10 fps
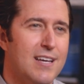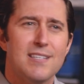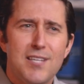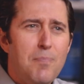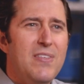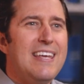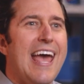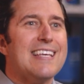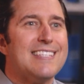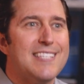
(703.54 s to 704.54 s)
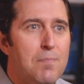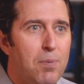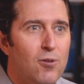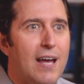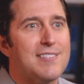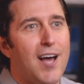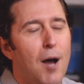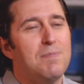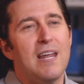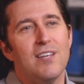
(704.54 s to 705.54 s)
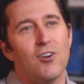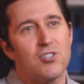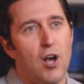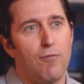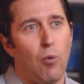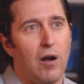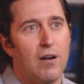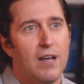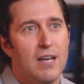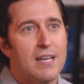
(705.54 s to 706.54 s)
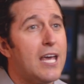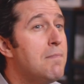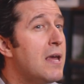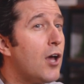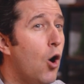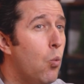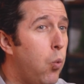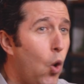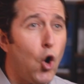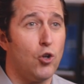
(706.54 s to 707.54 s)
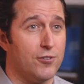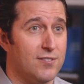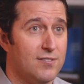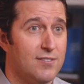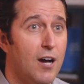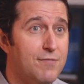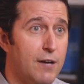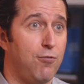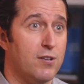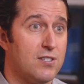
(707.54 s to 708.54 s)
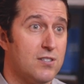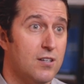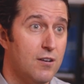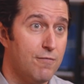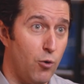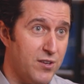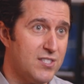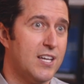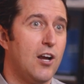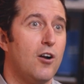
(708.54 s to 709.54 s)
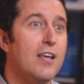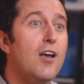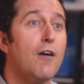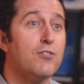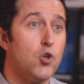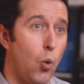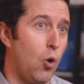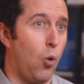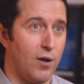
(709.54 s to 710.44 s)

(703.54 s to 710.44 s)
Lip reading: Something as simple as updating your software can make a world of difference for the security of your